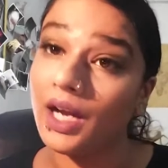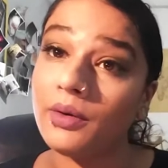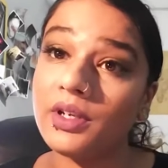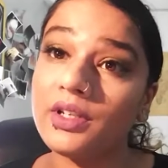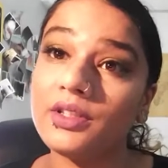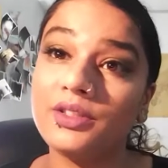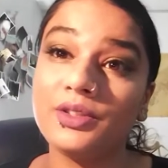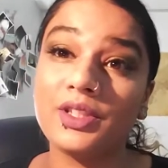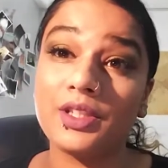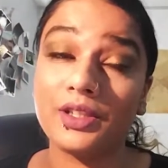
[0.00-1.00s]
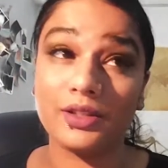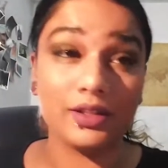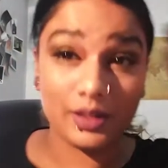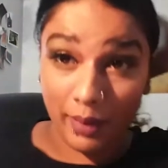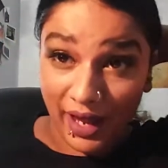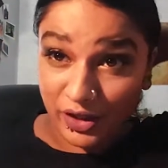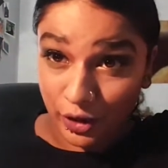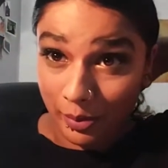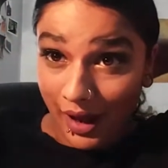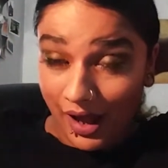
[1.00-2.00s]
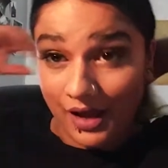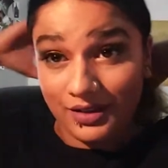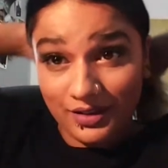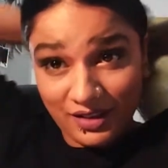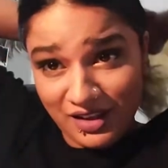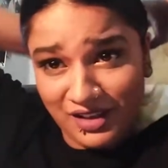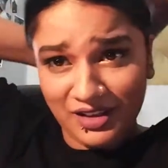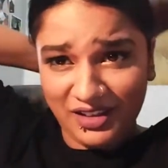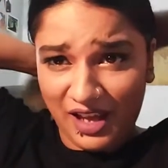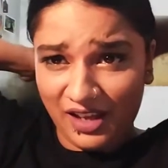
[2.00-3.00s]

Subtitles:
I want to do the smash or pass thing.